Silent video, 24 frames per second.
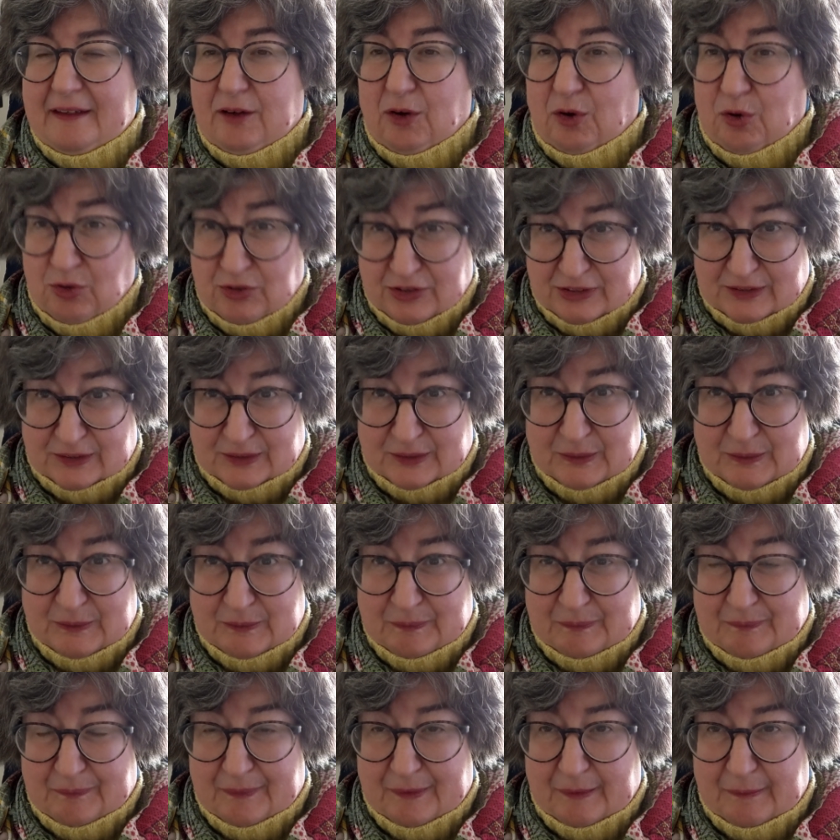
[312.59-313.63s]
Also,
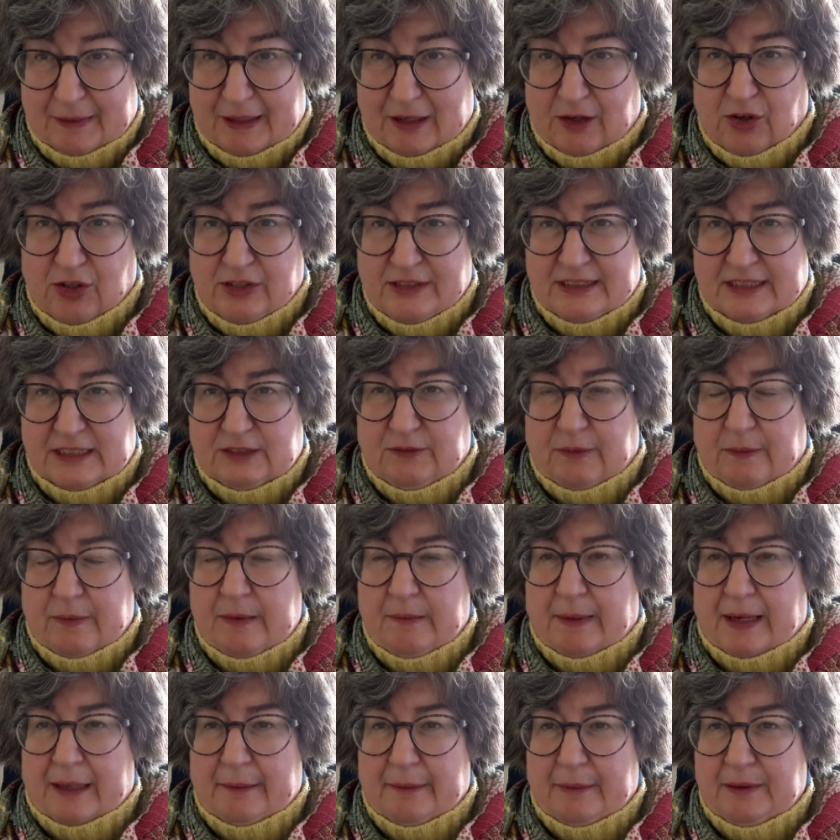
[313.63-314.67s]
because it's from the
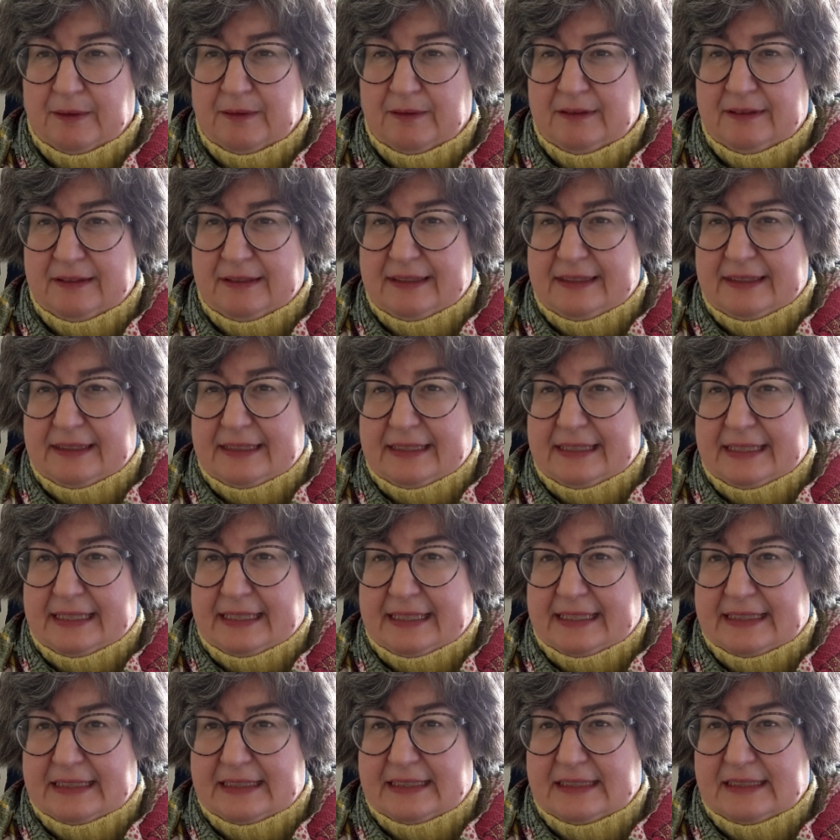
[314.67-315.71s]
Bible,
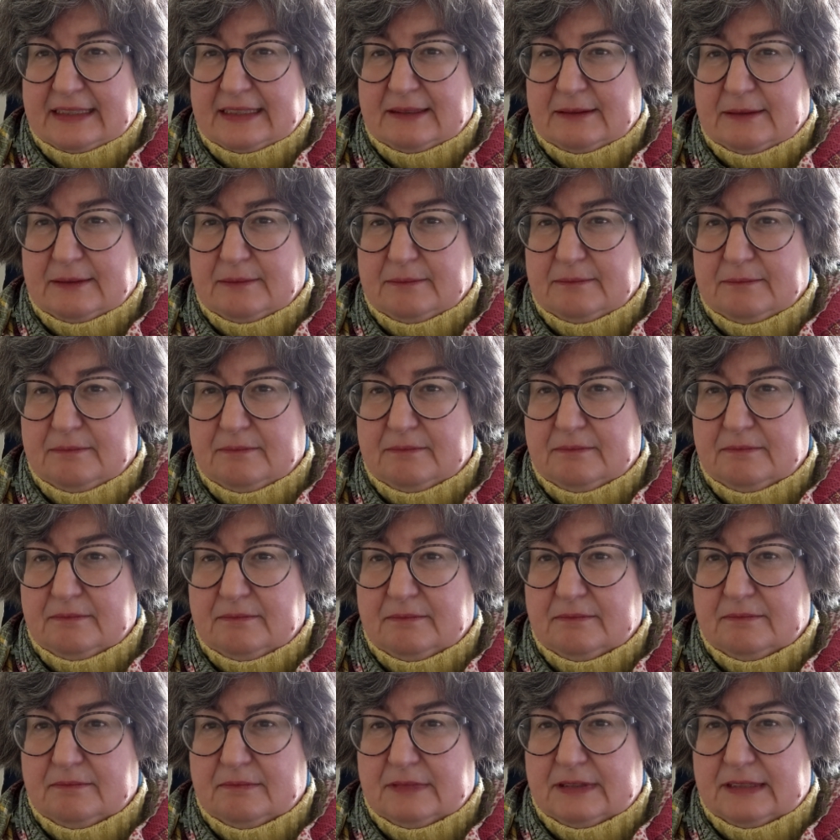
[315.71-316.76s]
it's
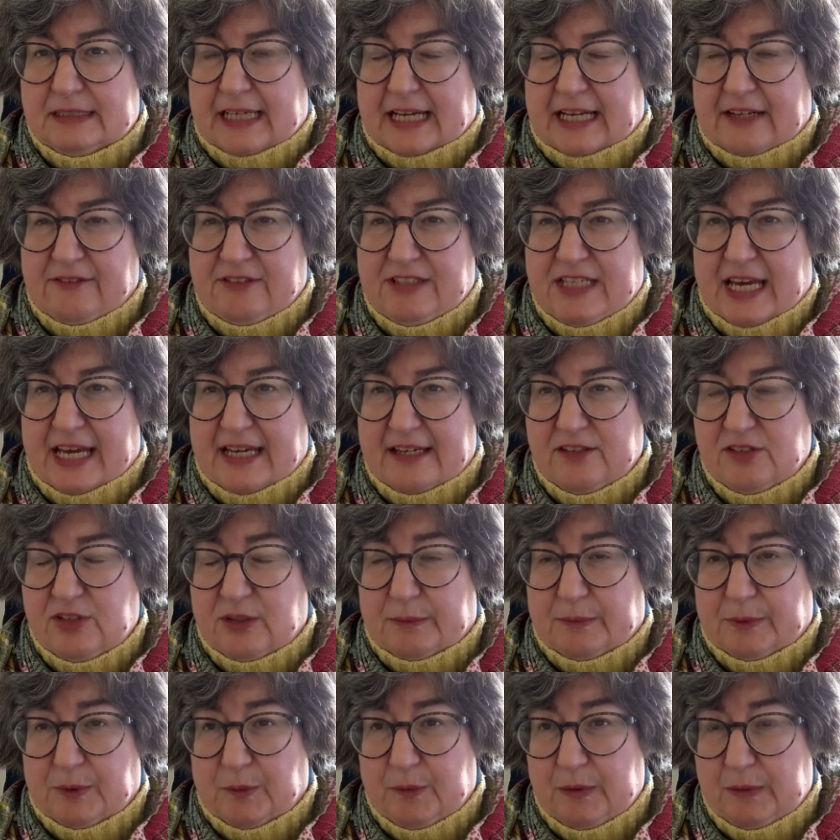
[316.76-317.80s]
kind of text or
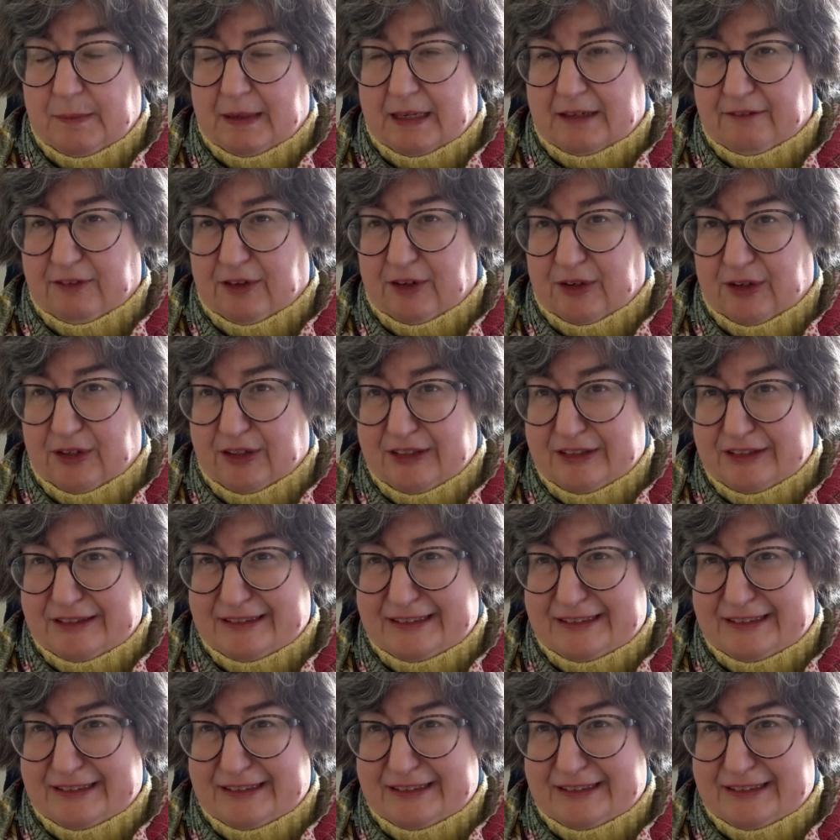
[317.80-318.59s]
poem you may have heard